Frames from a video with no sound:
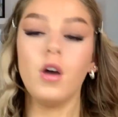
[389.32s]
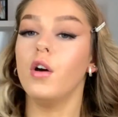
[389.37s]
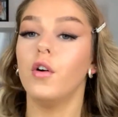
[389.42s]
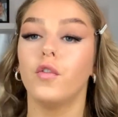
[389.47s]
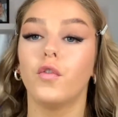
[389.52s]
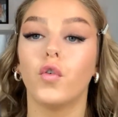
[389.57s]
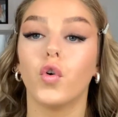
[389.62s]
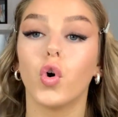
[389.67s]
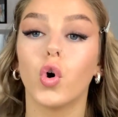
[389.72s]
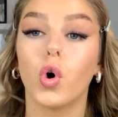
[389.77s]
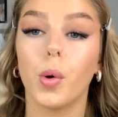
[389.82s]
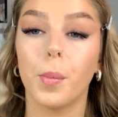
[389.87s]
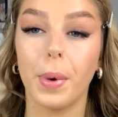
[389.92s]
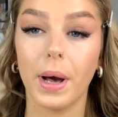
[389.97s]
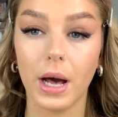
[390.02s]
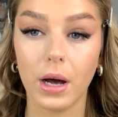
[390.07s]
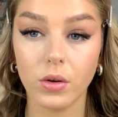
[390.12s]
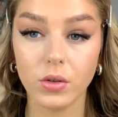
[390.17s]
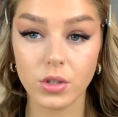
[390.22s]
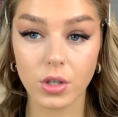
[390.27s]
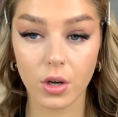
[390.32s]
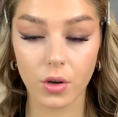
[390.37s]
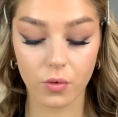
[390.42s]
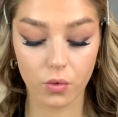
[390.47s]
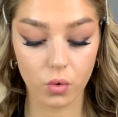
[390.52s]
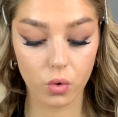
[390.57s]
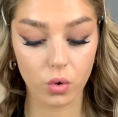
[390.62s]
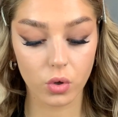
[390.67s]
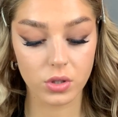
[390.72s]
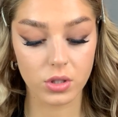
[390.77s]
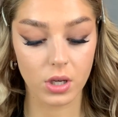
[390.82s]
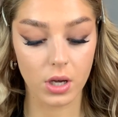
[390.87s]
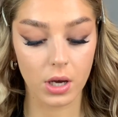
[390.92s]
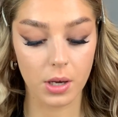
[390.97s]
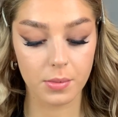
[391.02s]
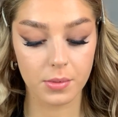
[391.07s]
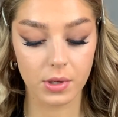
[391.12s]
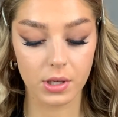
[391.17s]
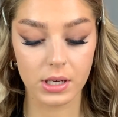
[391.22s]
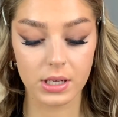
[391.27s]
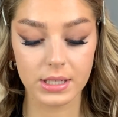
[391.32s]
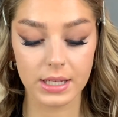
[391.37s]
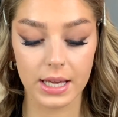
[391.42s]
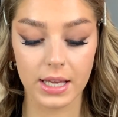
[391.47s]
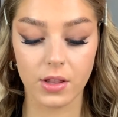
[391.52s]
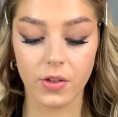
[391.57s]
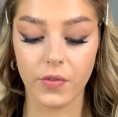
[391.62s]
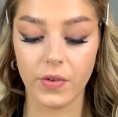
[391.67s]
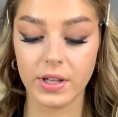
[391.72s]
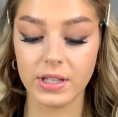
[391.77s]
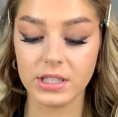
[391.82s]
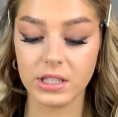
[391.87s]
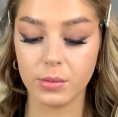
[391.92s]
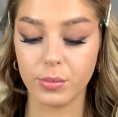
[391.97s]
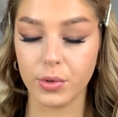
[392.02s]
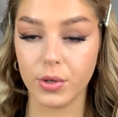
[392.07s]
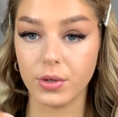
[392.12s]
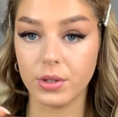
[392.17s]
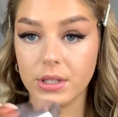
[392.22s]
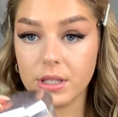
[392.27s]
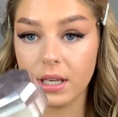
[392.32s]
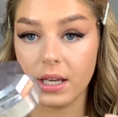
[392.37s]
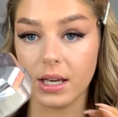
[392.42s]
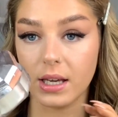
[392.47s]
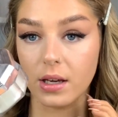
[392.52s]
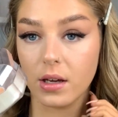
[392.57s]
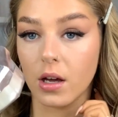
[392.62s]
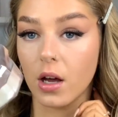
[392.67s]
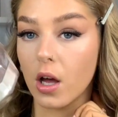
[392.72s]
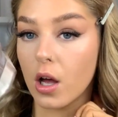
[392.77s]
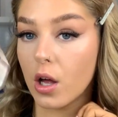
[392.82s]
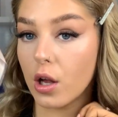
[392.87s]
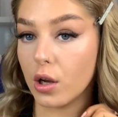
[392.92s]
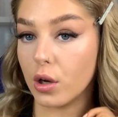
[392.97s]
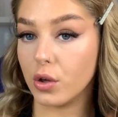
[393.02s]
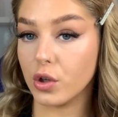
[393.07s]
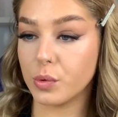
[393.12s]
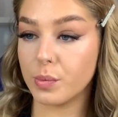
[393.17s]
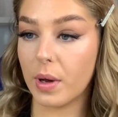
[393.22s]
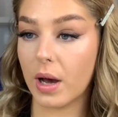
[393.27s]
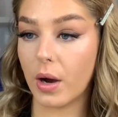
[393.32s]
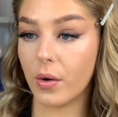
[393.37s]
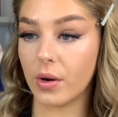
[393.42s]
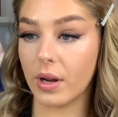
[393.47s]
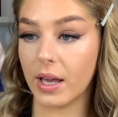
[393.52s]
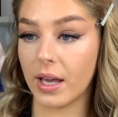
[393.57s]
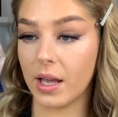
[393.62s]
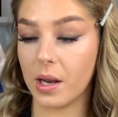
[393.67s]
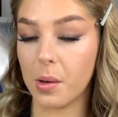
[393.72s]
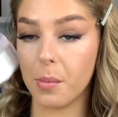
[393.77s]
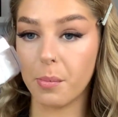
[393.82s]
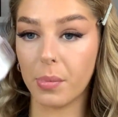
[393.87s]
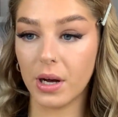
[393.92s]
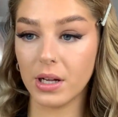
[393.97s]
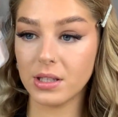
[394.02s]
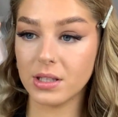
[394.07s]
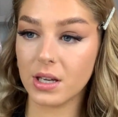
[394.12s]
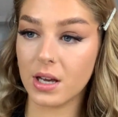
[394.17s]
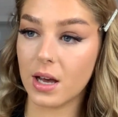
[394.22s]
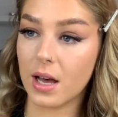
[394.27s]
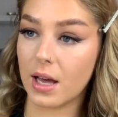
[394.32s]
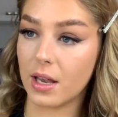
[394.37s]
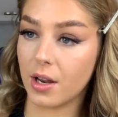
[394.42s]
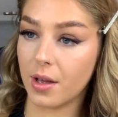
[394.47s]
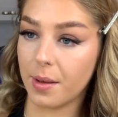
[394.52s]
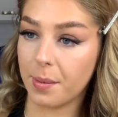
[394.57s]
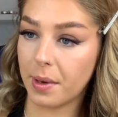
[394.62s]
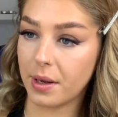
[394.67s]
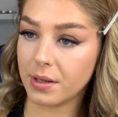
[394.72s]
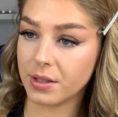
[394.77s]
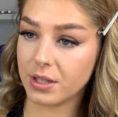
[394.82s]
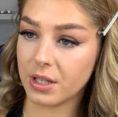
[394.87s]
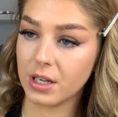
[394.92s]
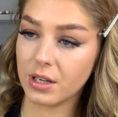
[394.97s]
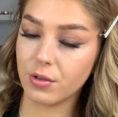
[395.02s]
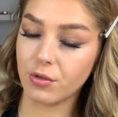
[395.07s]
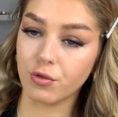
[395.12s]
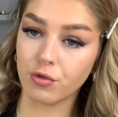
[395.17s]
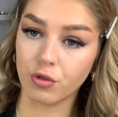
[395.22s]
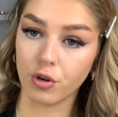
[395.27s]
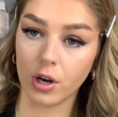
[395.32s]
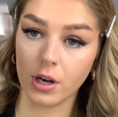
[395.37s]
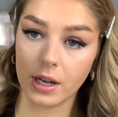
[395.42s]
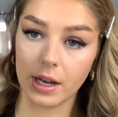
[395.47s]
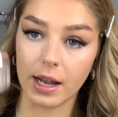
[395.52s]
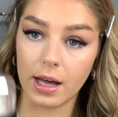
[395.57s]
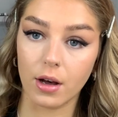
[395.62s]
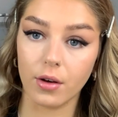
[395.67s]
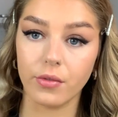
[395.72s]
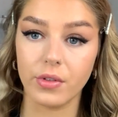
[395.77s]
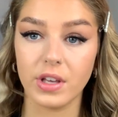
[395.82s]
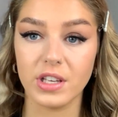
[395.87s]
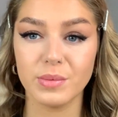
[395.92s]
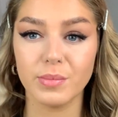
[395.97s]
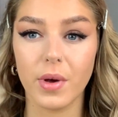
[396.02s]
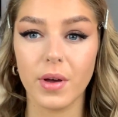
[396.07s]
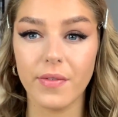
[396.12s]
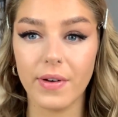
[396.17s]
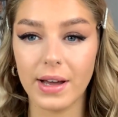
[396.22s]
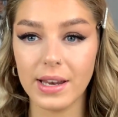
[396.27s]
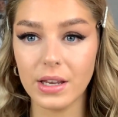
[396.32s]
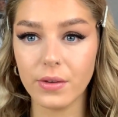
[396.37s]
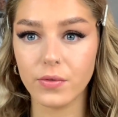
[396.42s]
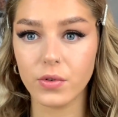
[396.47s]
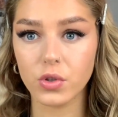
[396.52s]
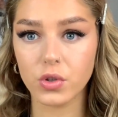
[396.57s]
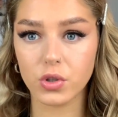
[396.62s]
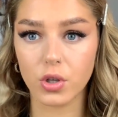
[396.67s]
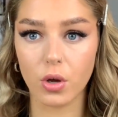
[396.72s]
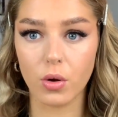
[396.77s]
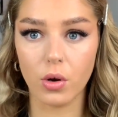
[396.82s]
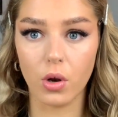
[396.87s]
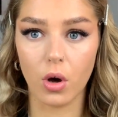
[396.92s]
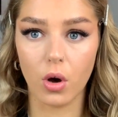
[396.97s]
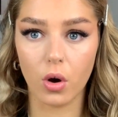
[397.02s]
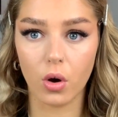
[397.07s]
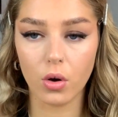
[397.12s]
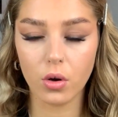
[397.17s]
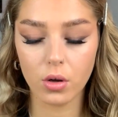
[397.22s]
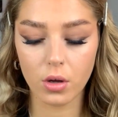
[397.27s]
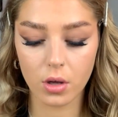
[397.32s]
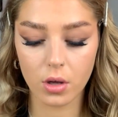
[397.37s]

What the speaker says: For powder, of course, I'm going to take the Fenty Beauty loose powder in Butter, and I'm actually running out of this, but I've had it for so long.